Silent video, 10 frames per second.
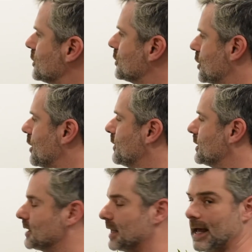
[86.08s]

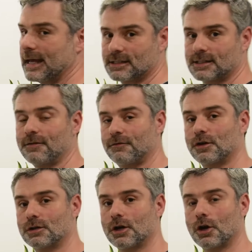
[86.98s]
service is
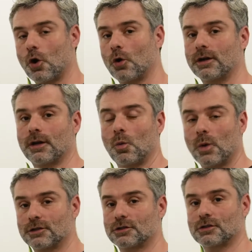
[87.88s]
different according to
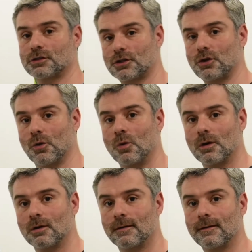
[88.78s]
which zoo
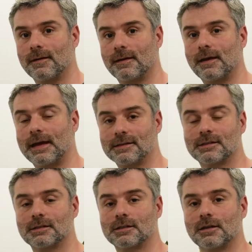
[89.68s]

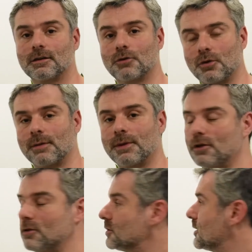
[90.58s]
is going to be
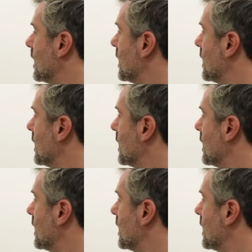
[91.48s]
used.